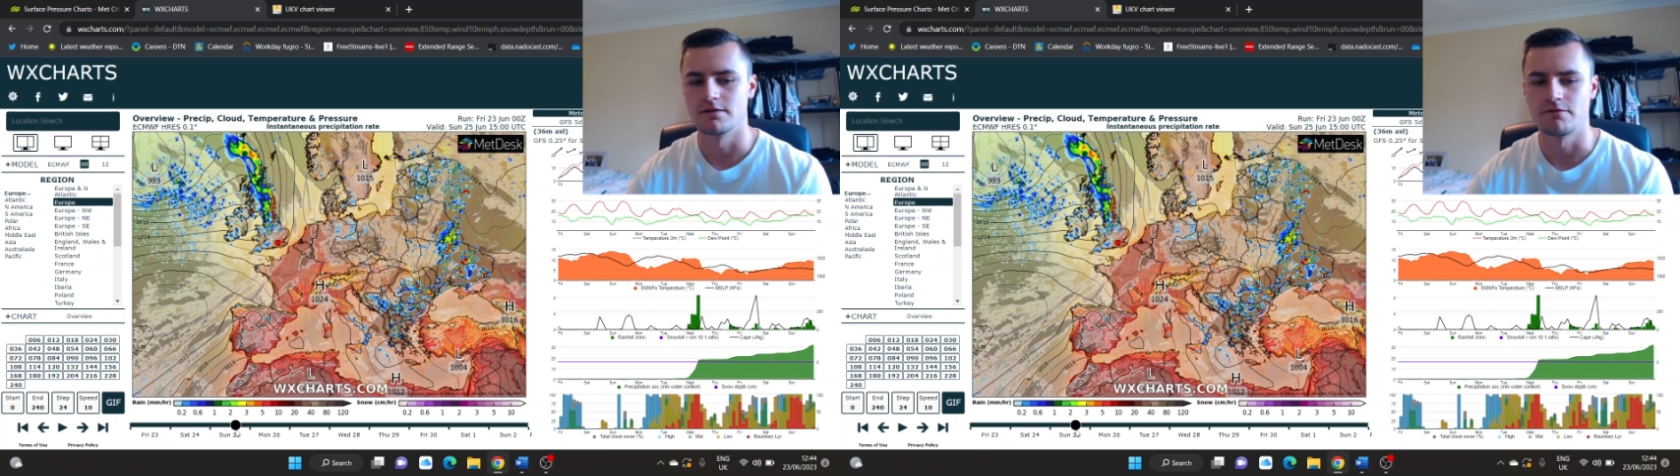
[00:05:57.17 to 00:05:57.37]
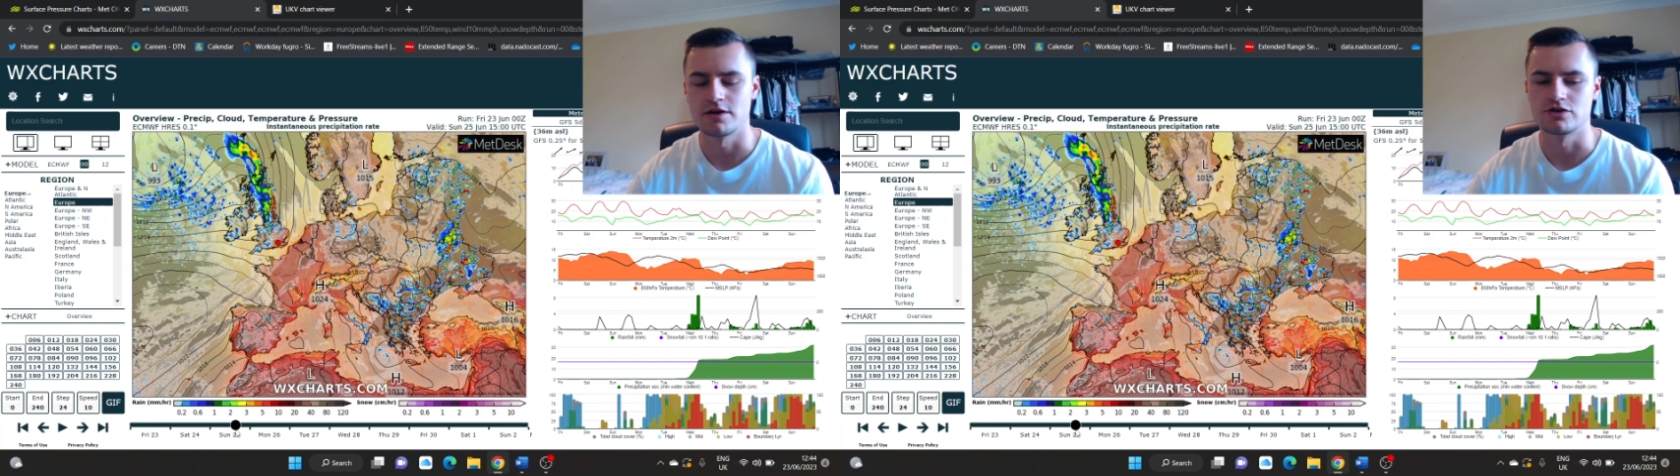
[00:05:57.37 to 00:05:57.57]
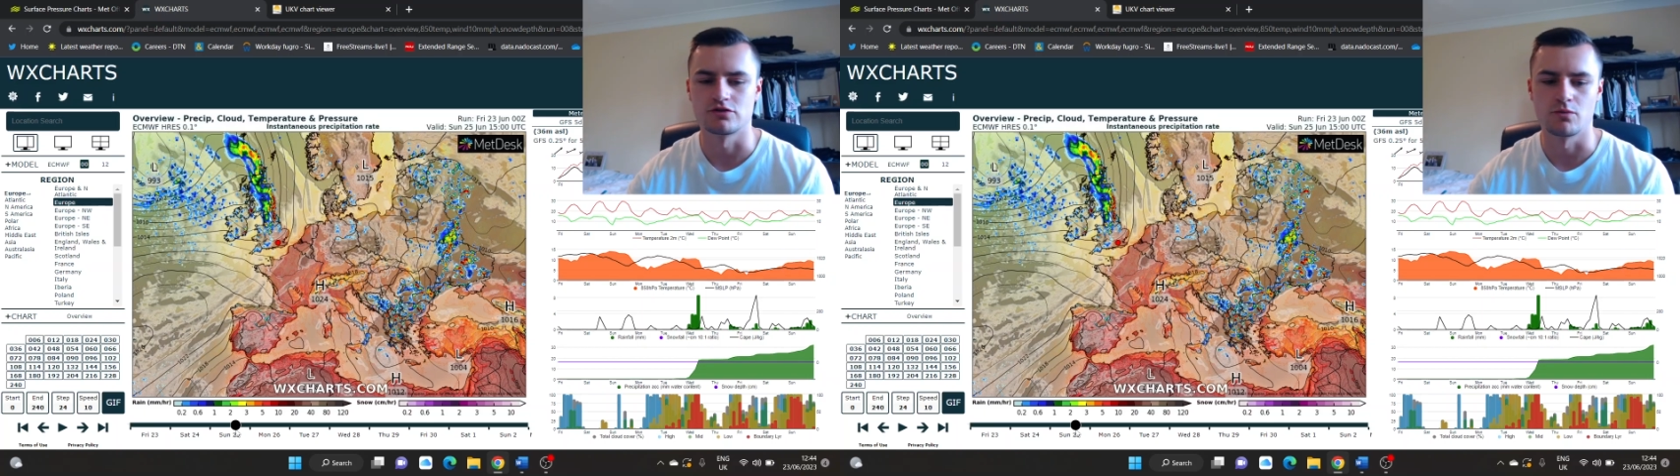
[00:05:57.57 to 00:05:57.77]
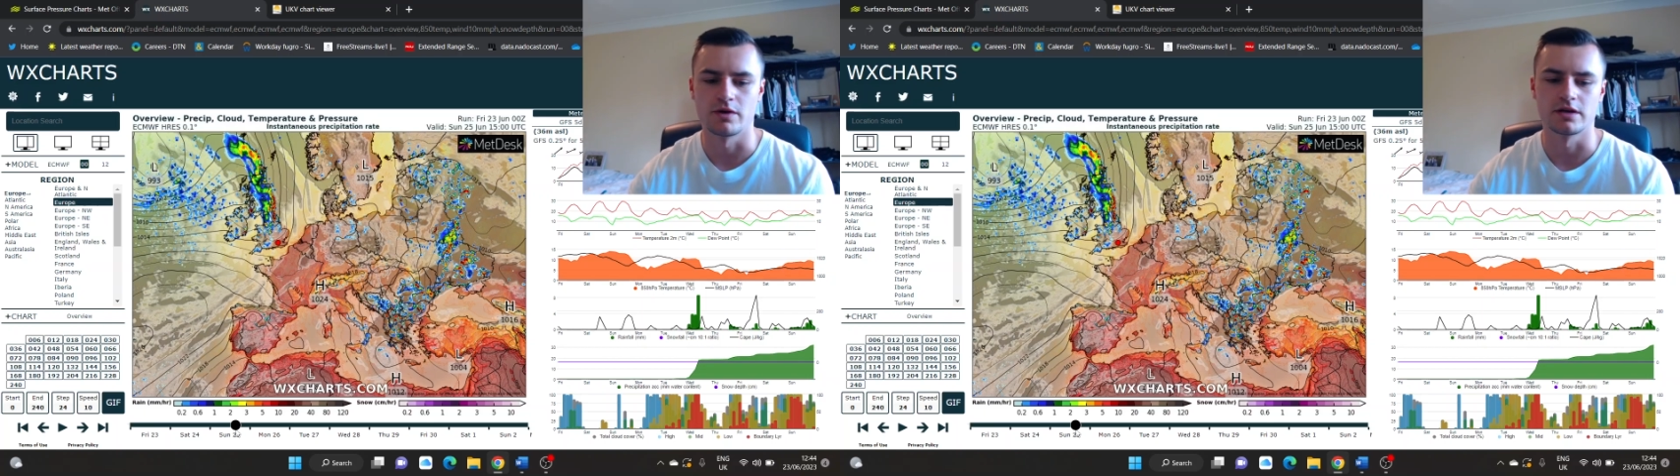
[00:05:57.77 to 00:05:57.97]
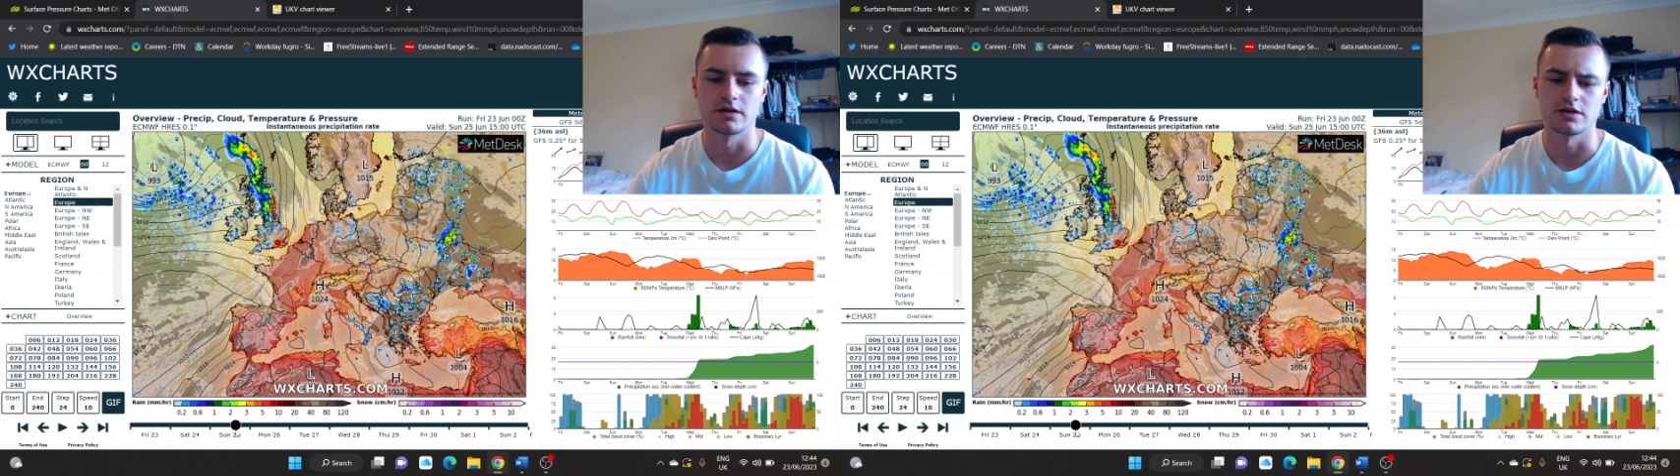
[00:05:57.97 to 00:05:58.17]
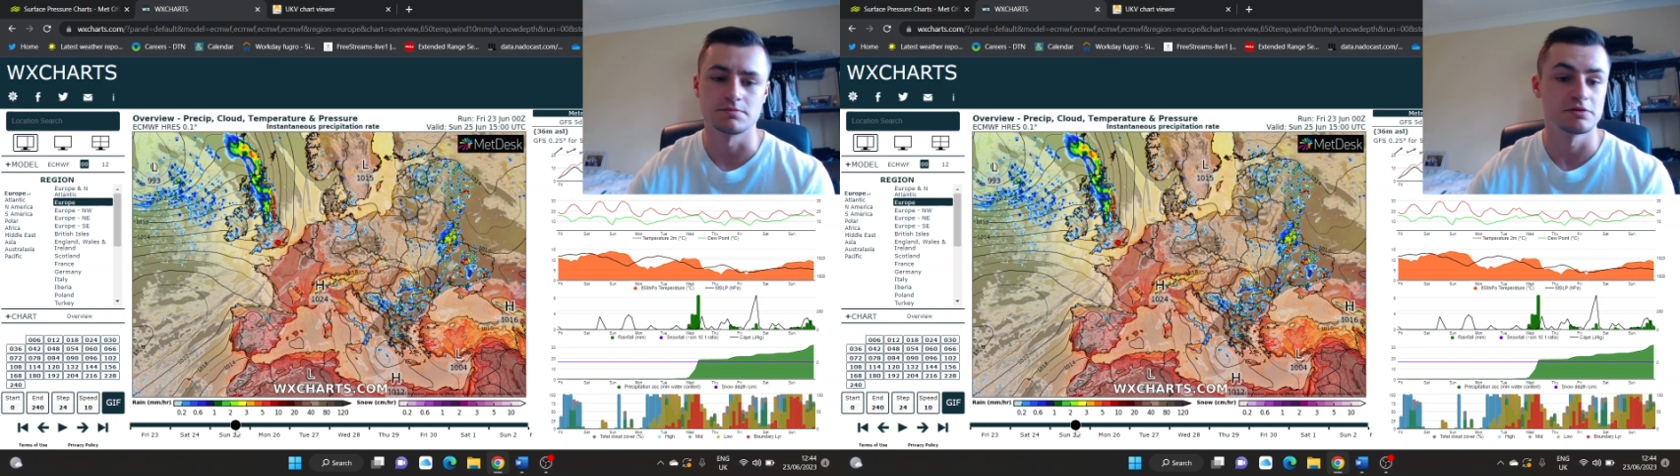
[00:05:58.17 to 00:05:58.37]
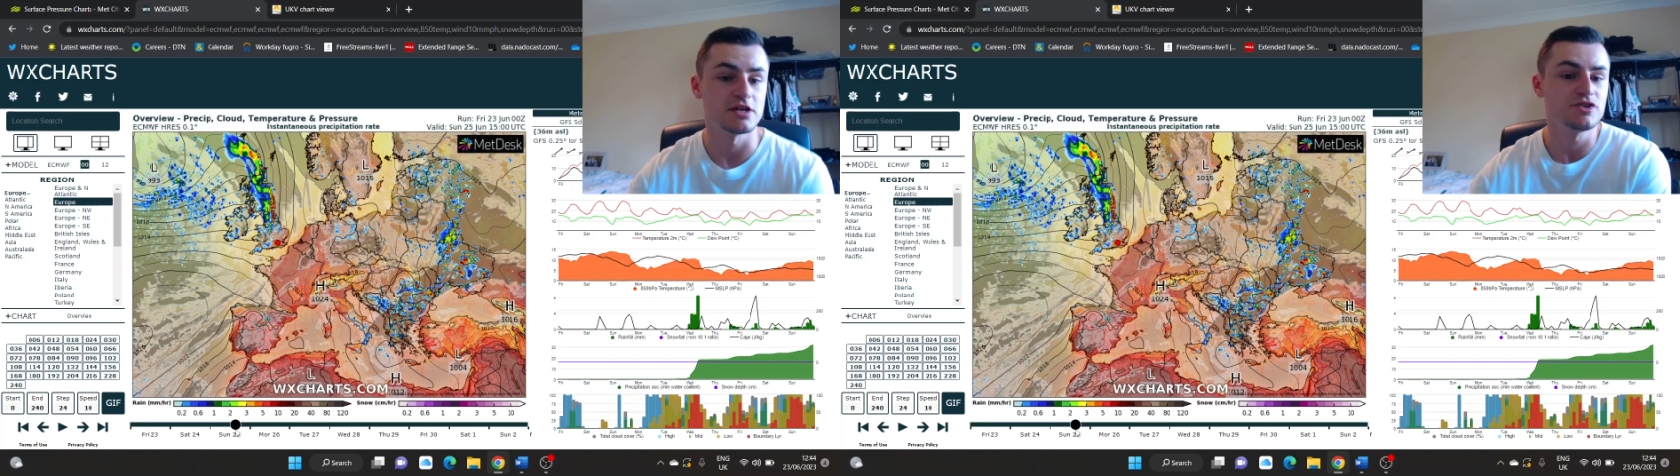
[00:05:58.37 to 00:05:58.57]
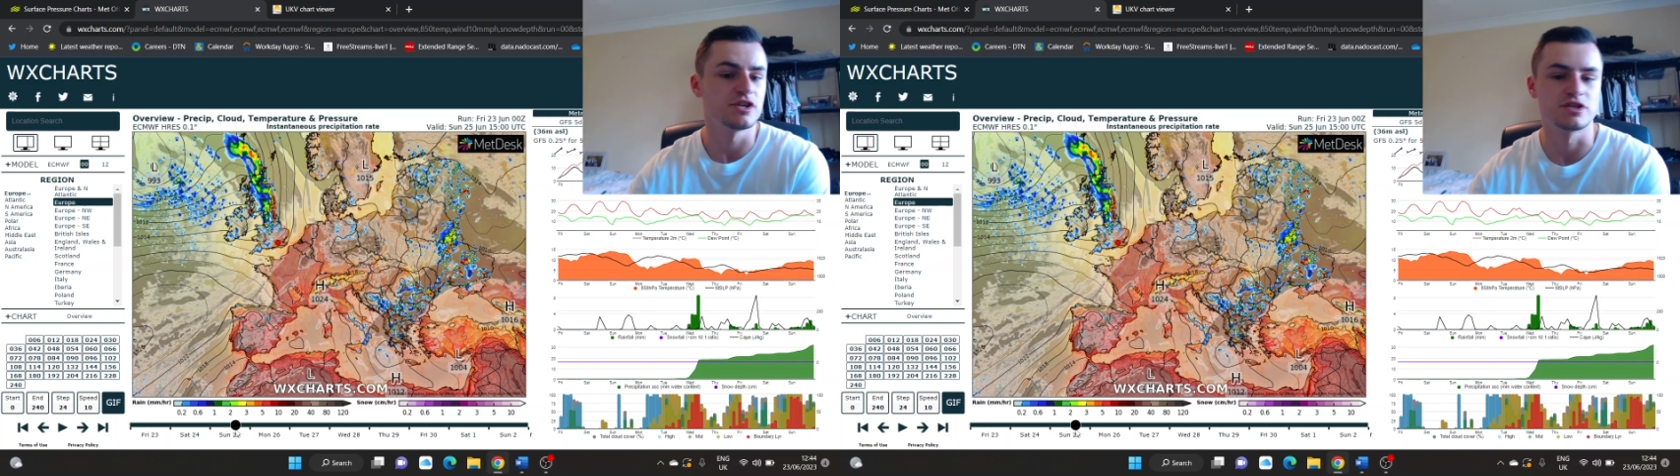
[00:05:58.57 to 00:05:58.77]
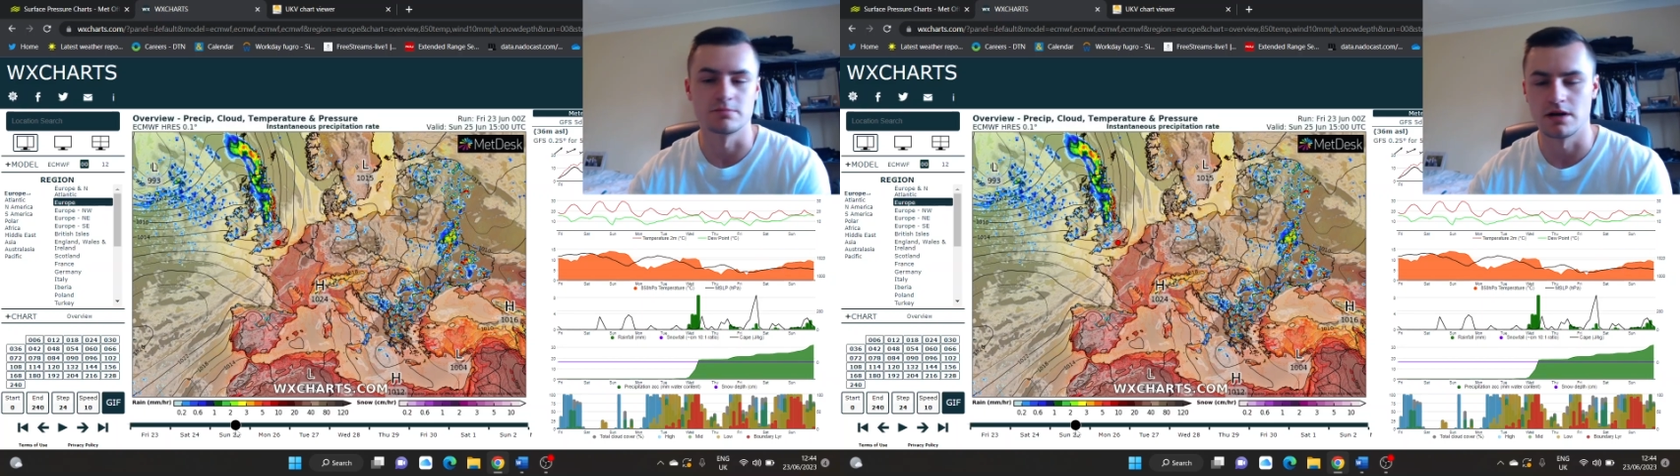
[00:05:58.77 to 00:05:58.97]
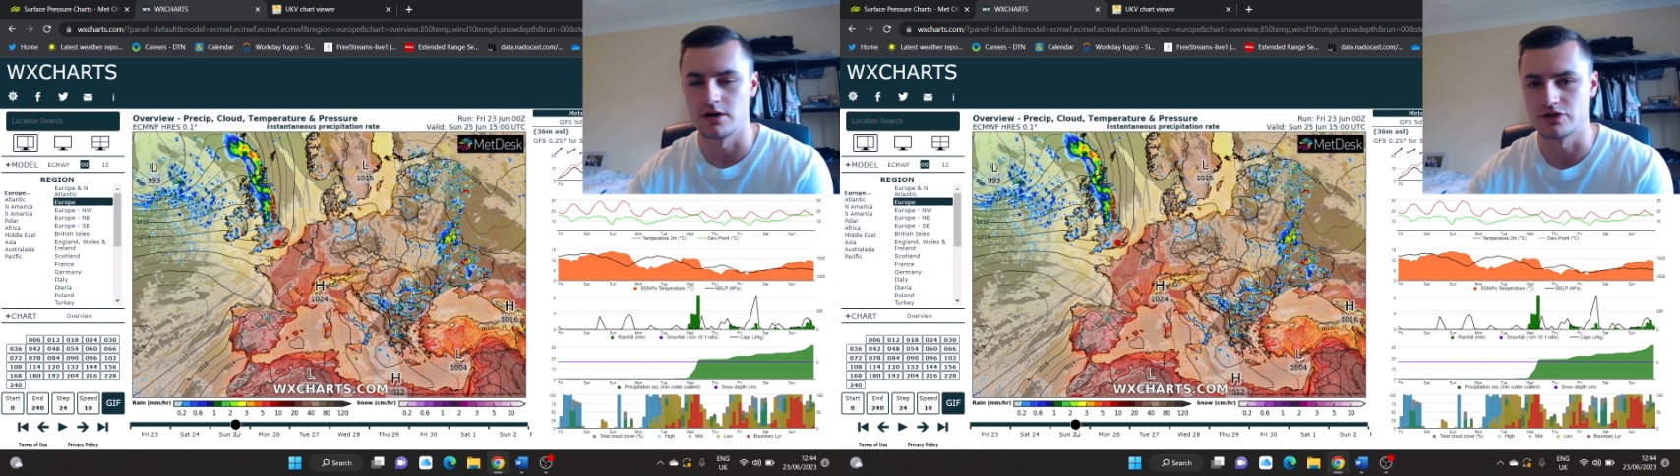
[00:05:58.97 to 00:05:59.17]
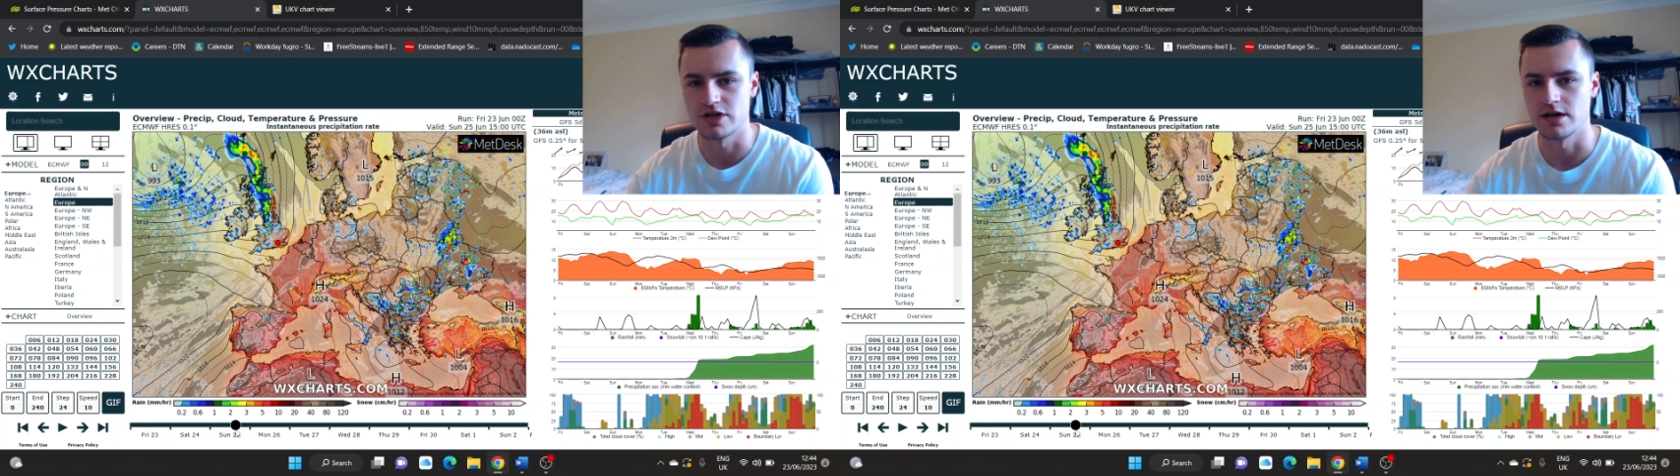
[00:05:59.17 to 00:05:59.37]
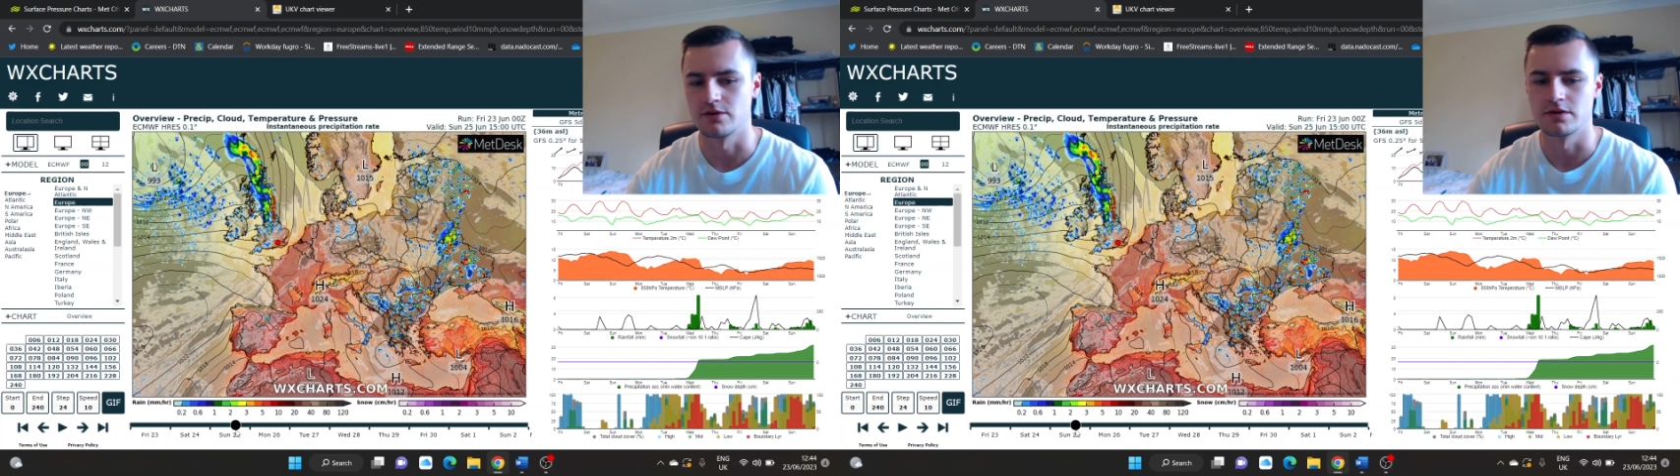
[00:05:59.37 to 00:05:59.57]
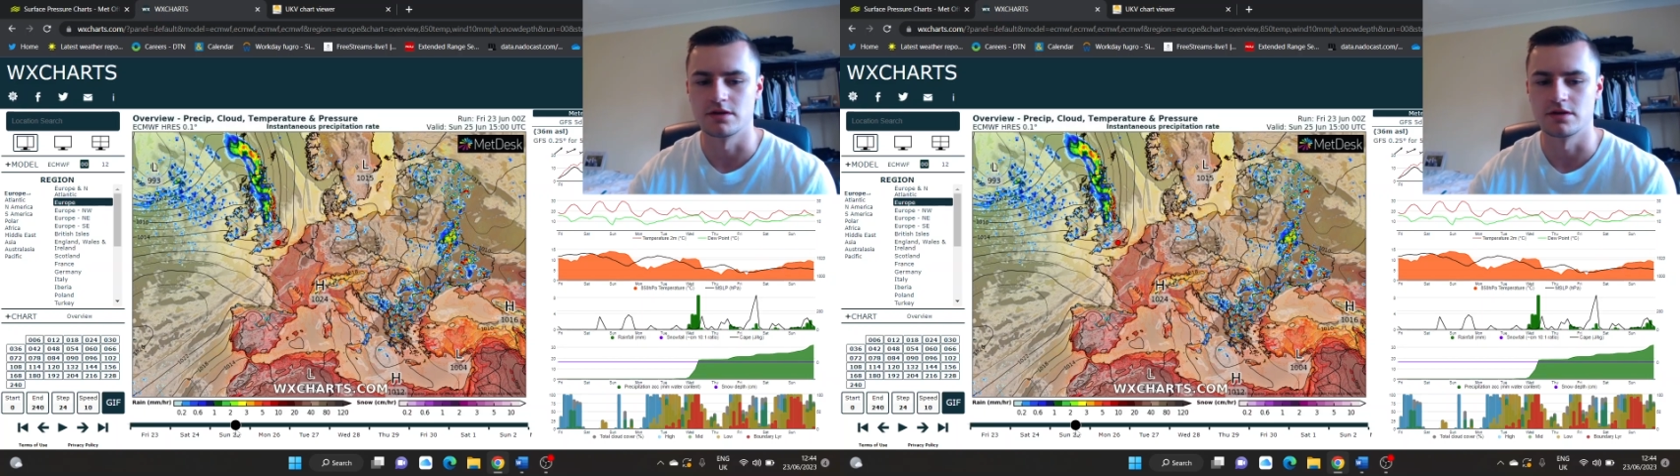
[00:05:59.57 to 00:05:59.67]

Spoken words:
very strong wind gusts, potentially some large hail